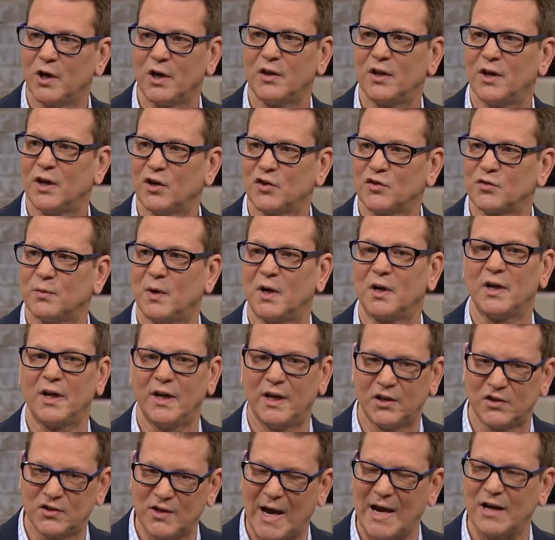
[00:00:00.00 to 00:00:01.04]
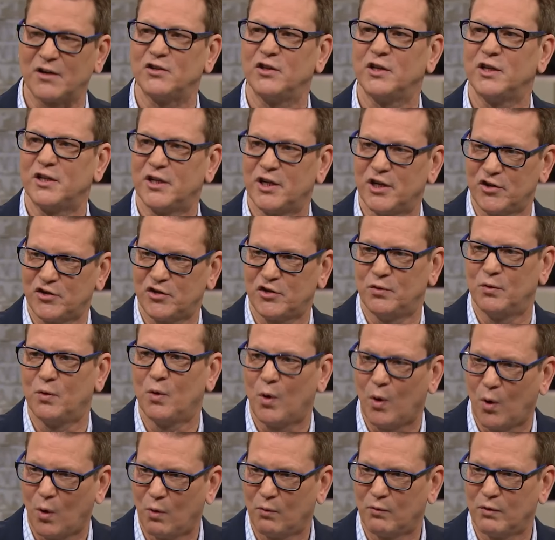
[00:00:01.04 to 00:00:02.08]
or anything else around. It's actually tissue
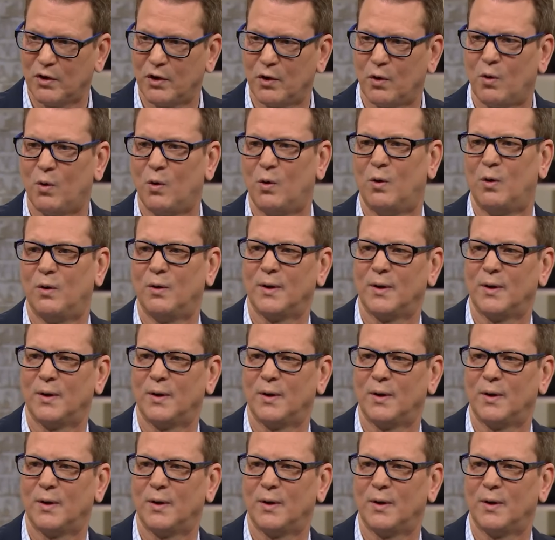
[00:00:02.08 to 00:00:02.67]
over the hole.